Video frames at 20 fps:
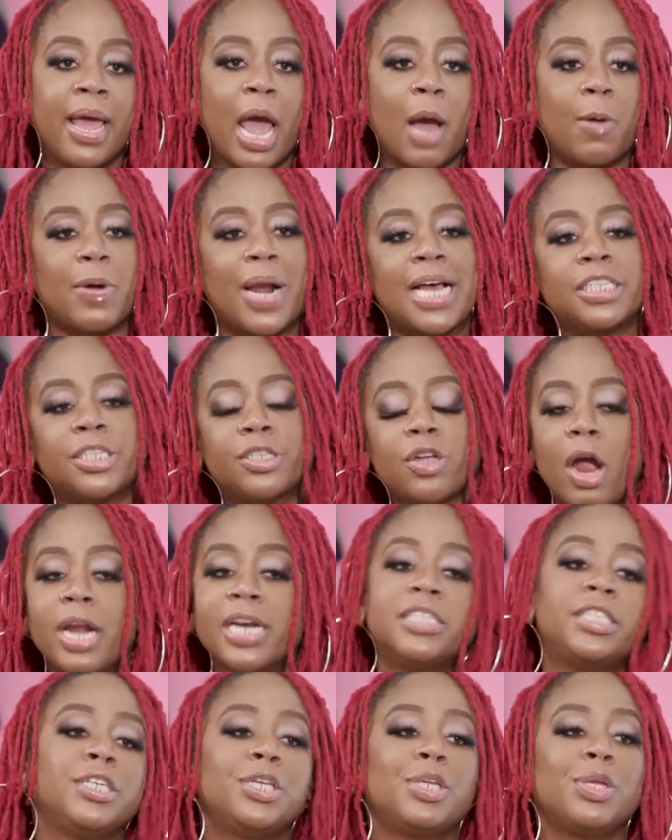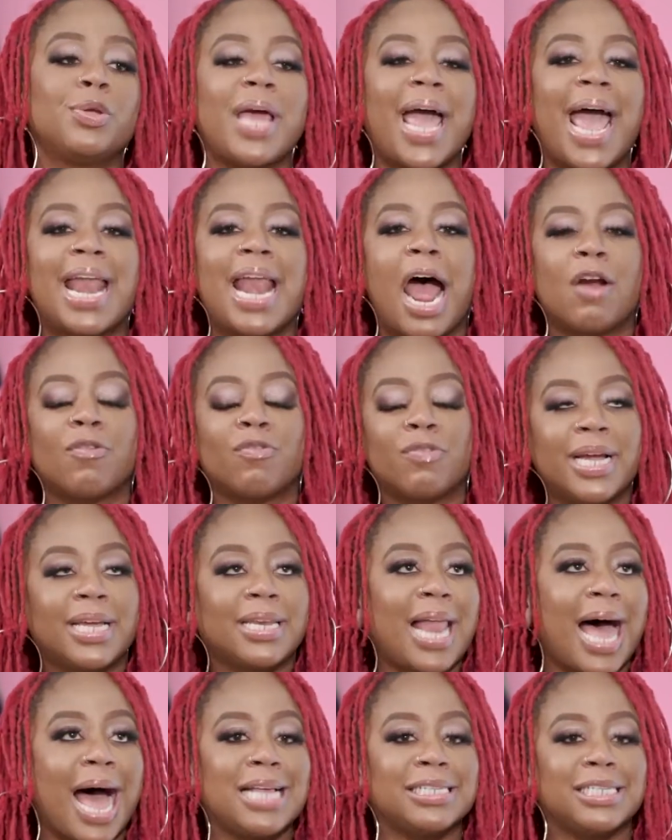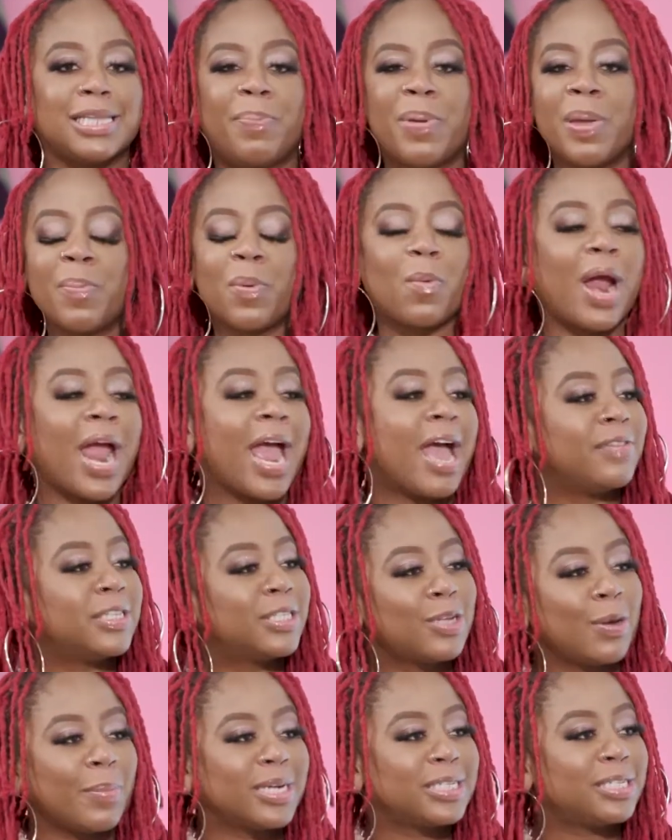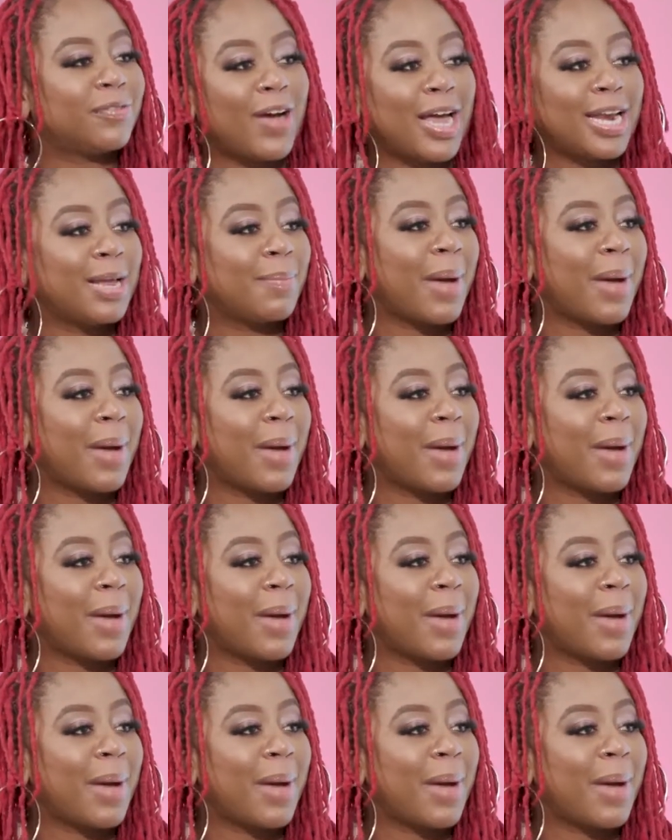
And when I started to do that, I realized that people were having so much fun in